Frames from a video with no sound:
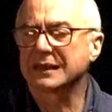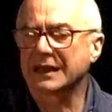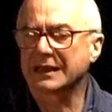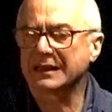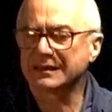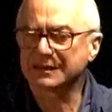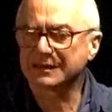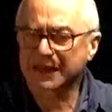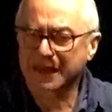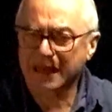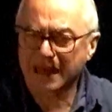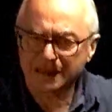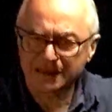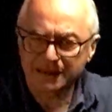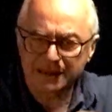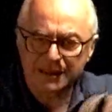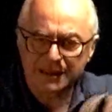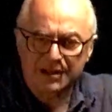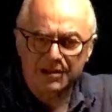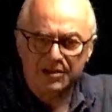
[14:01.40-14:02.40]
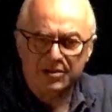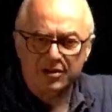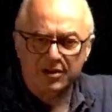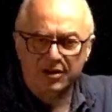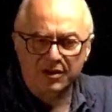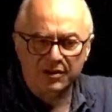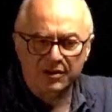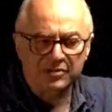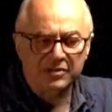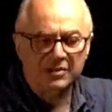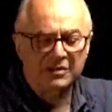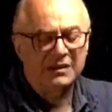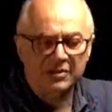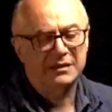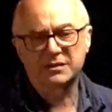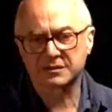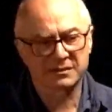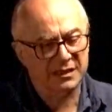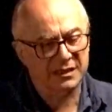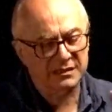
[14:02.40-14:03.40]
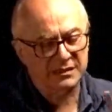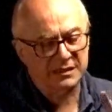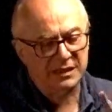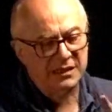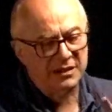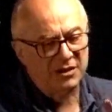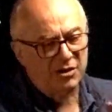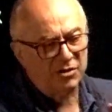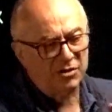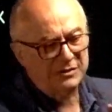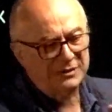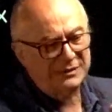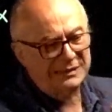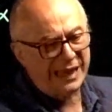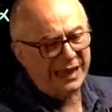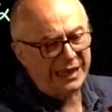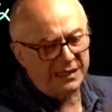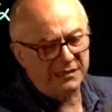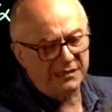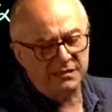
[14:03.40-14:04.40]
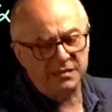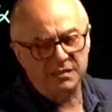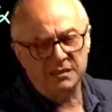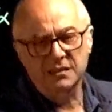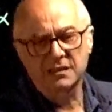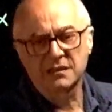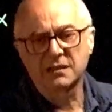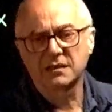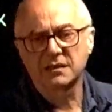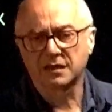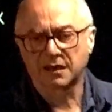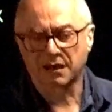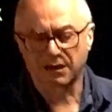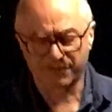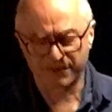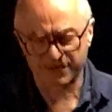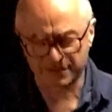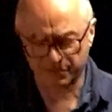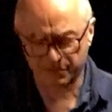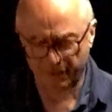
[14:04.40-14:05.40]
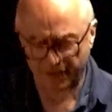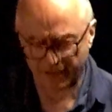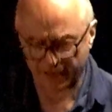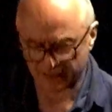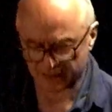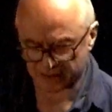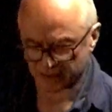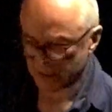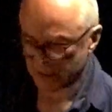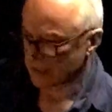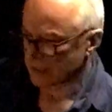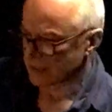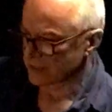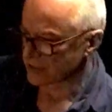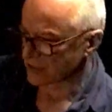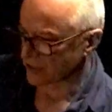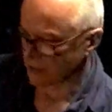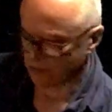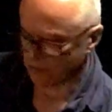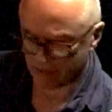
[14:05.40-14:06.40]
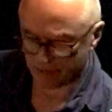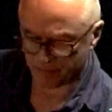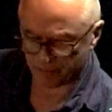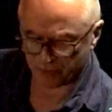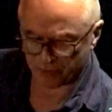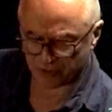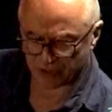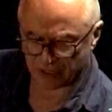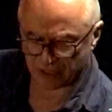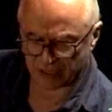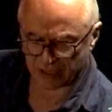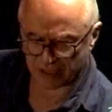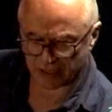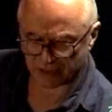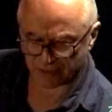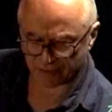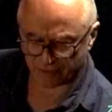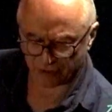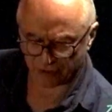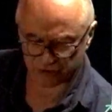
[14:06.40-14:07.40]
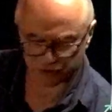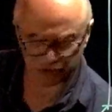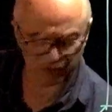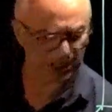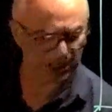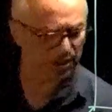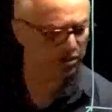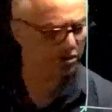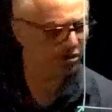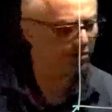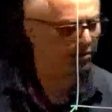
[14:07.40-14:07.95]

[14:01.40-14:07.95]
is cutting across the octate of a space. So if we put here void ratio,